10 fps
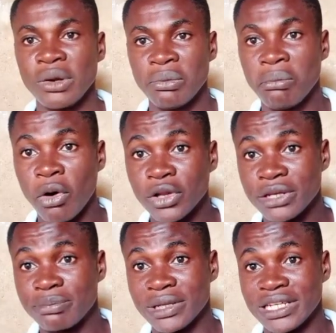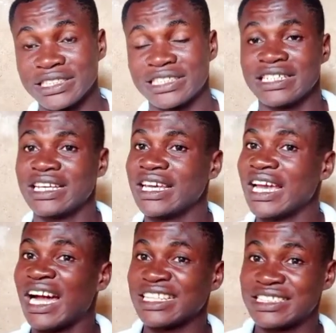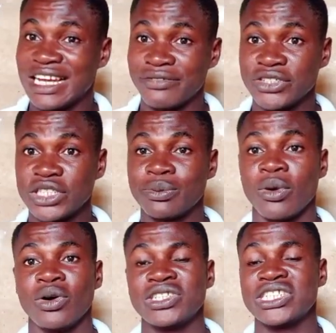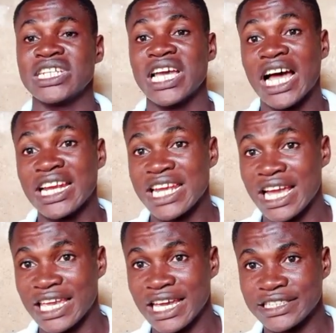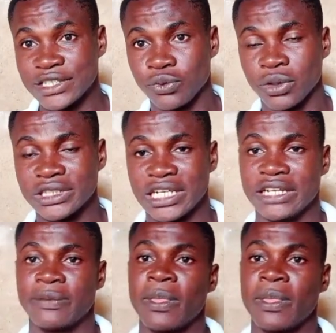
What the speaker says: muddy place as their fish pond and they are getting water,